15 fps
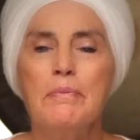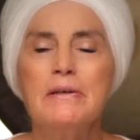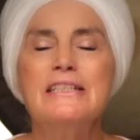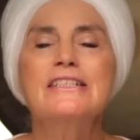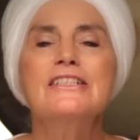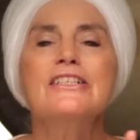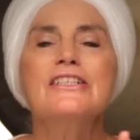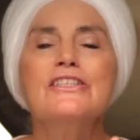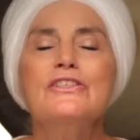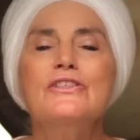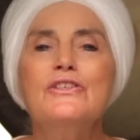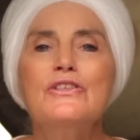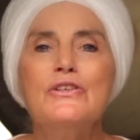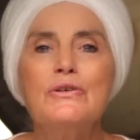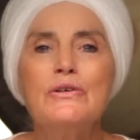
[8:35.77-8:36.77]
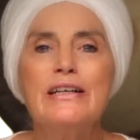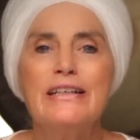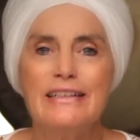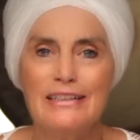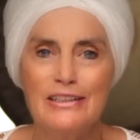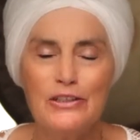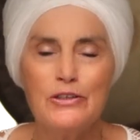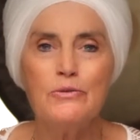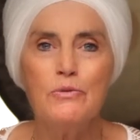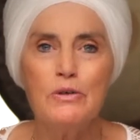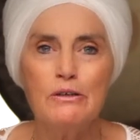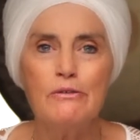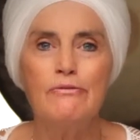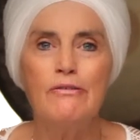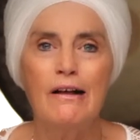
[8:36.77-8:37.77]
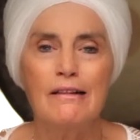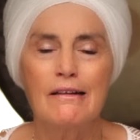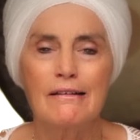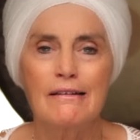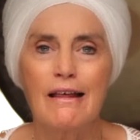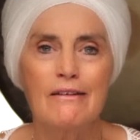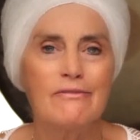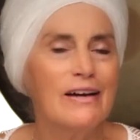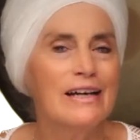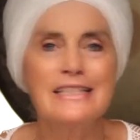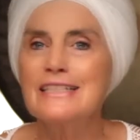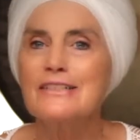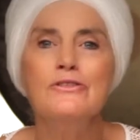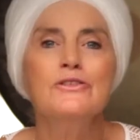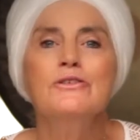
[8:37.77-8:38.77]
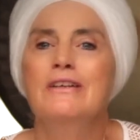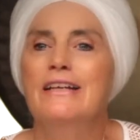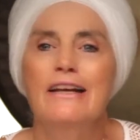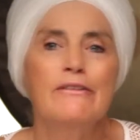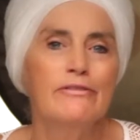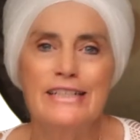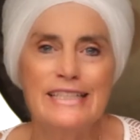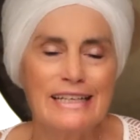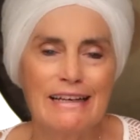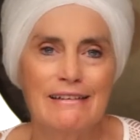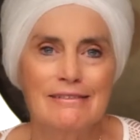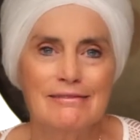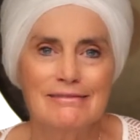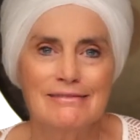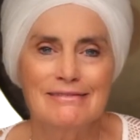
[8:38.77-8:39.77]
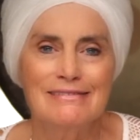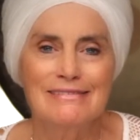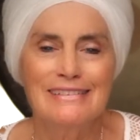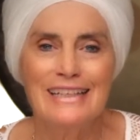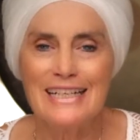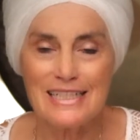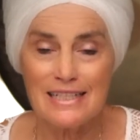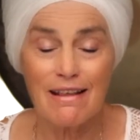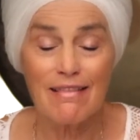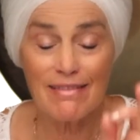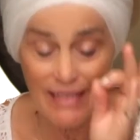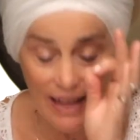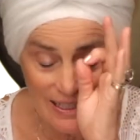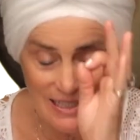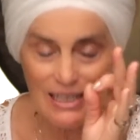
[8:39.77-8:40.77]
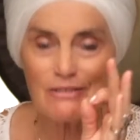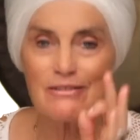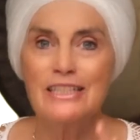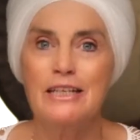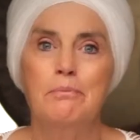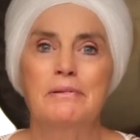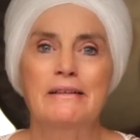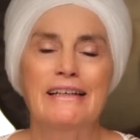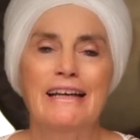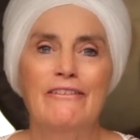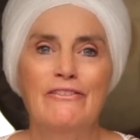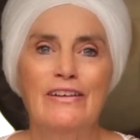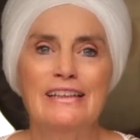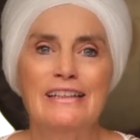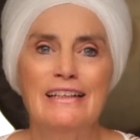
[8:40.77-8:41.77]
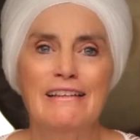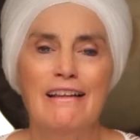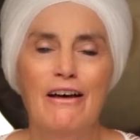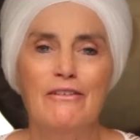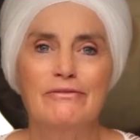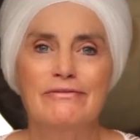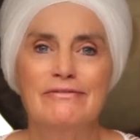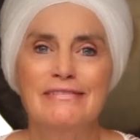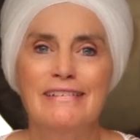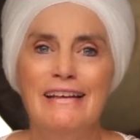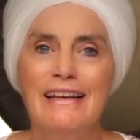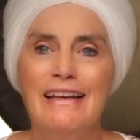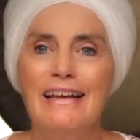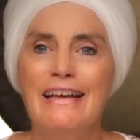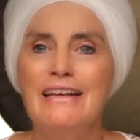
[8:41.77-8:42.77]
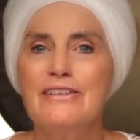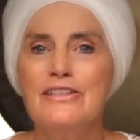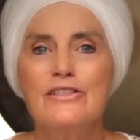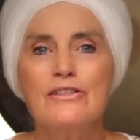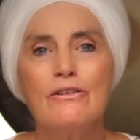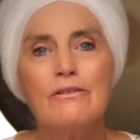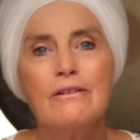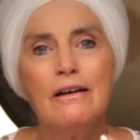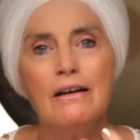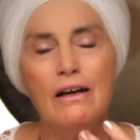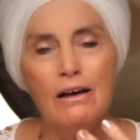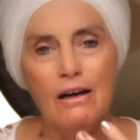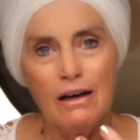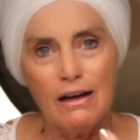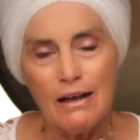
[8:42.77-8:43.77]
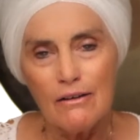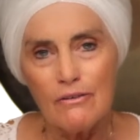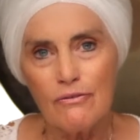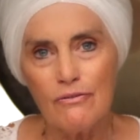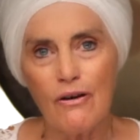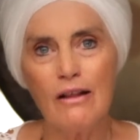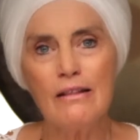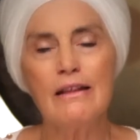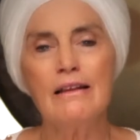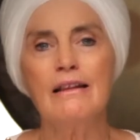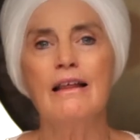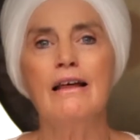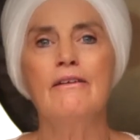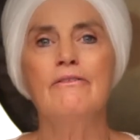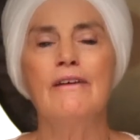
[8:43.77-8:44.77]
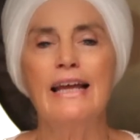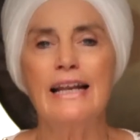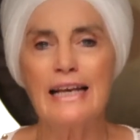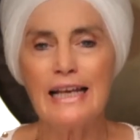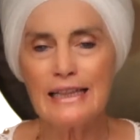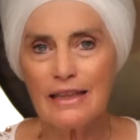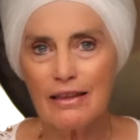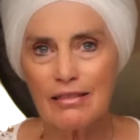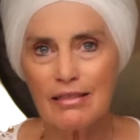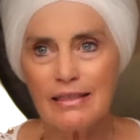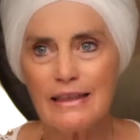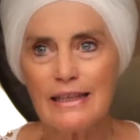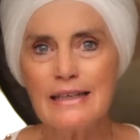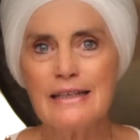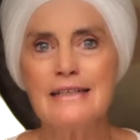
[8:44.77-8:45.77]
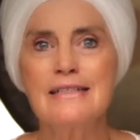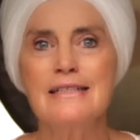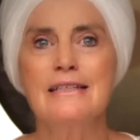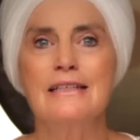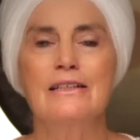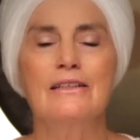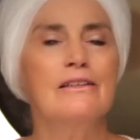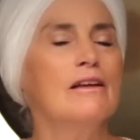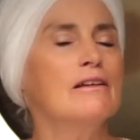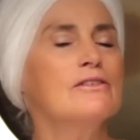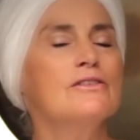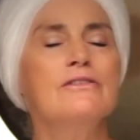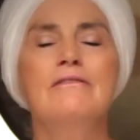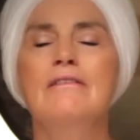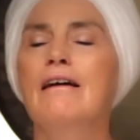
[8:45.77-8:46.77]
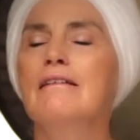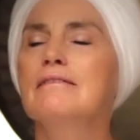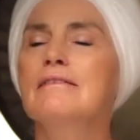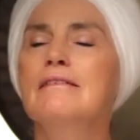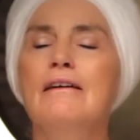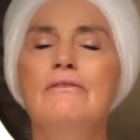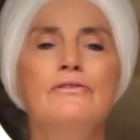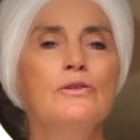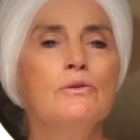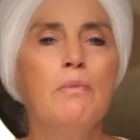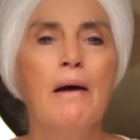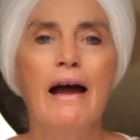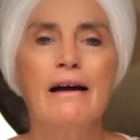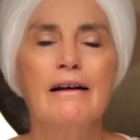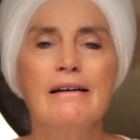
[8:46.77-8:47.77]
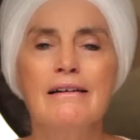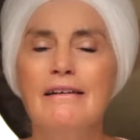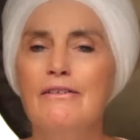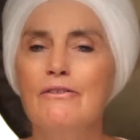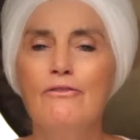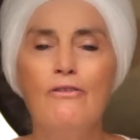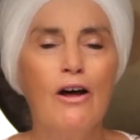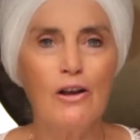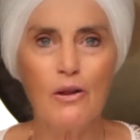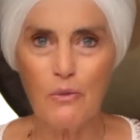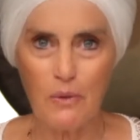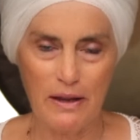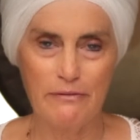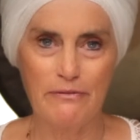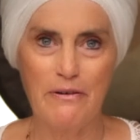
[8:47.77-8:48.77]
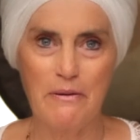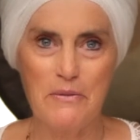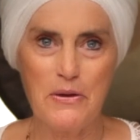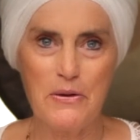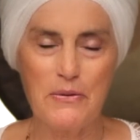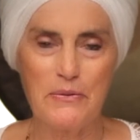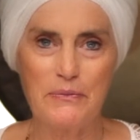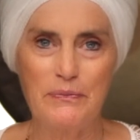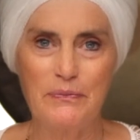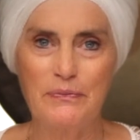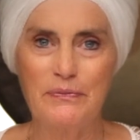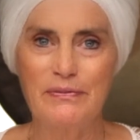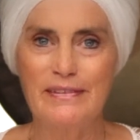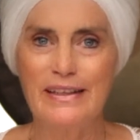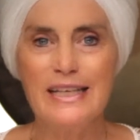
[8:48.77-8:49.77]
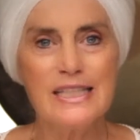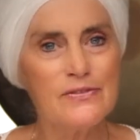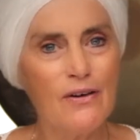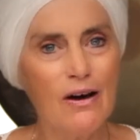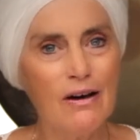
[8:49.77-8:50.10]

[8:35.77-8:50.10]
but just do it. You will fall in love. I still do it every day. It's that's how deeply I fell in love. So fall in love and let the things that do not love you back fall away from you. It's